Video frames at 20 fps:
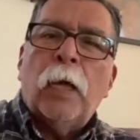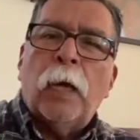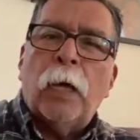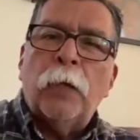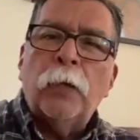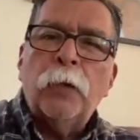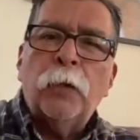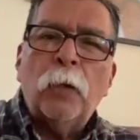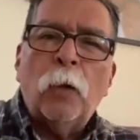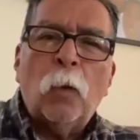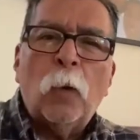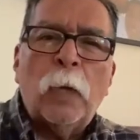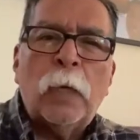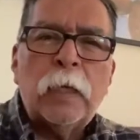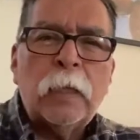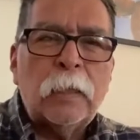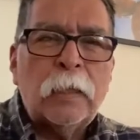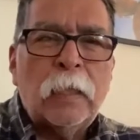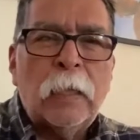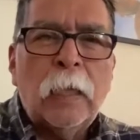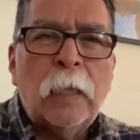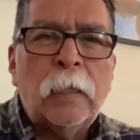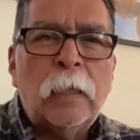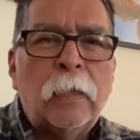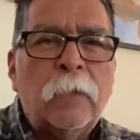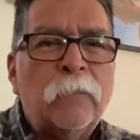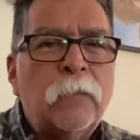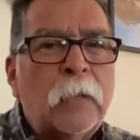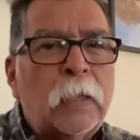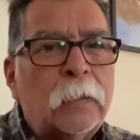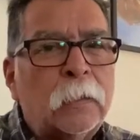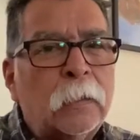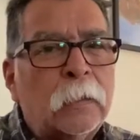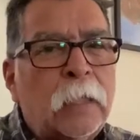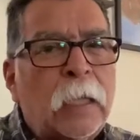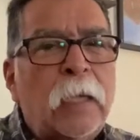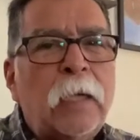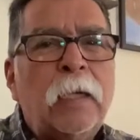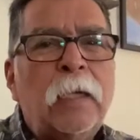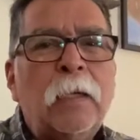And you know what? At the end of that
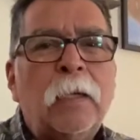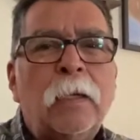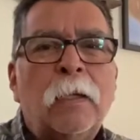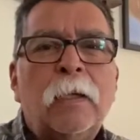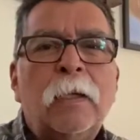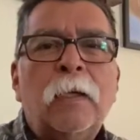day,